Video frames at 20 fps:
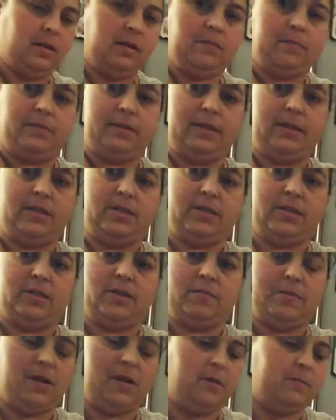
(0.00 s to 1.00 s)
you place
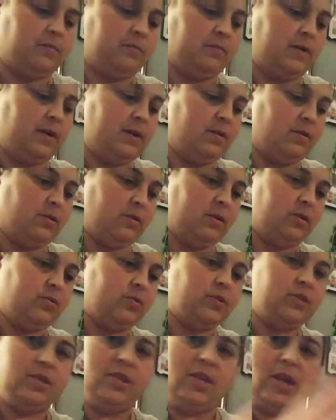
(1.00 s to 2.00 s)
your bauble right on it
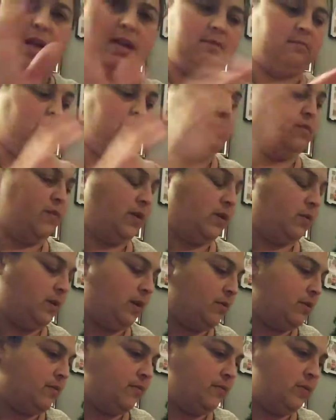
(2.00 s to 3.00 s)
so it's not moving
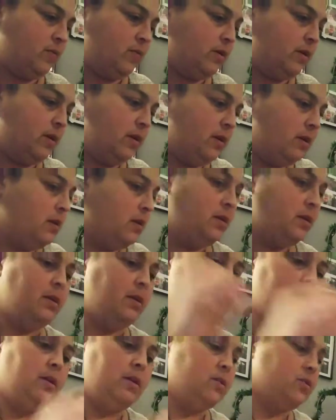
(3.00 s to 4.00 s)
around everywhere.
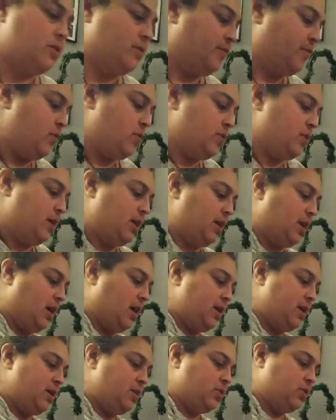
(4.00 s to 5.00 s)
So the first thing
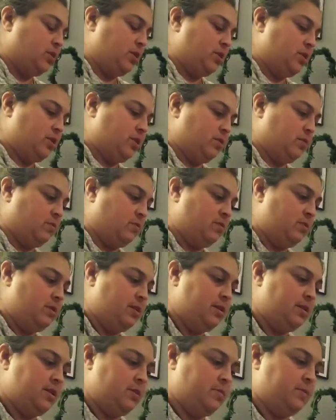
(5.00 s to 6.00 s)
I usually do
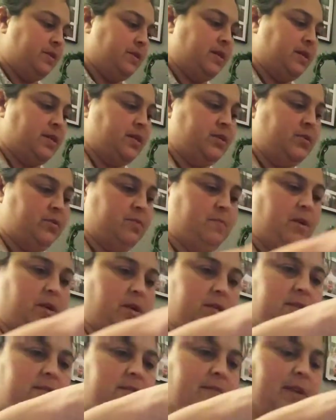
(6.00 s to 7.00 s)
is, because there's
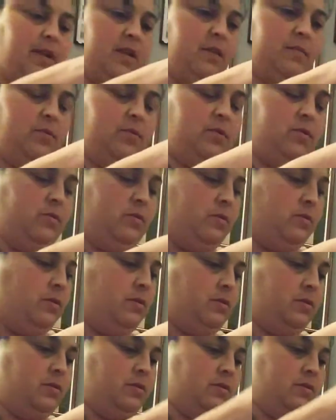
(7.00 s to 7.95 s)
moss available,